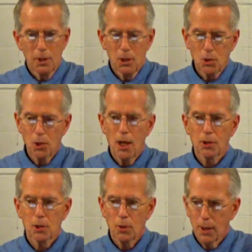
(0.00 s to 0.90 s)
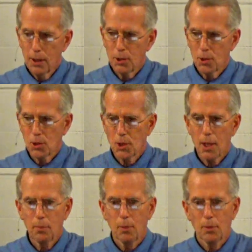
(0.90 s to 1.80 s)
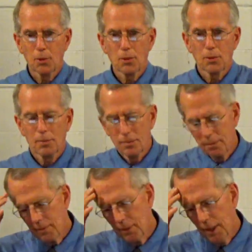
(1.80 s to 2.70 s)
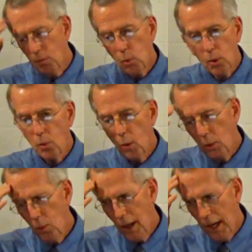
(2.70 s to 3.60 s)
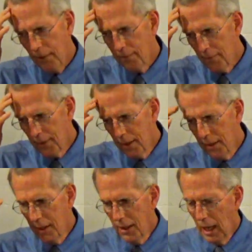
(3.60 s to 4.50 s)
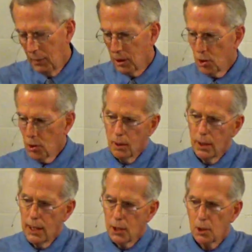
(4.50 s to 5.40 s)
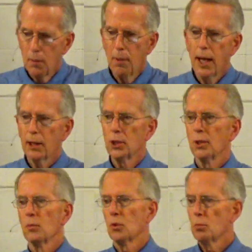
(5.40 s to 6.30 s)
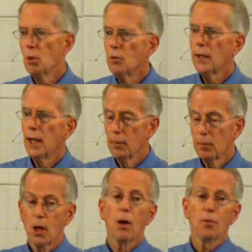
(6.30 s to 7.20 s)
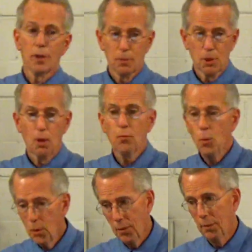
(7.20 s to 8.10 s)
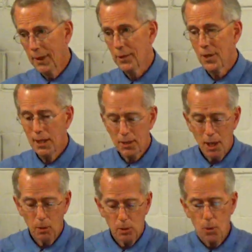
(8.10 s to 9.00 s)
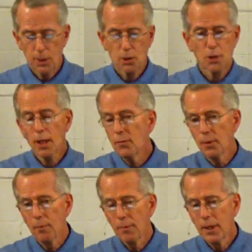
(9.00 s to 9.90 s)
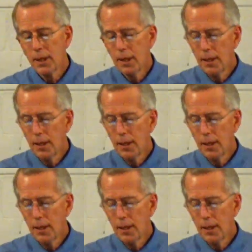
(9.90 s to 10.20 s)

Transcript: but his thoughts are on his disciples in more than one way. I mean, certainly his compassion was moving him to offer himself for them because that is how he's going to save them.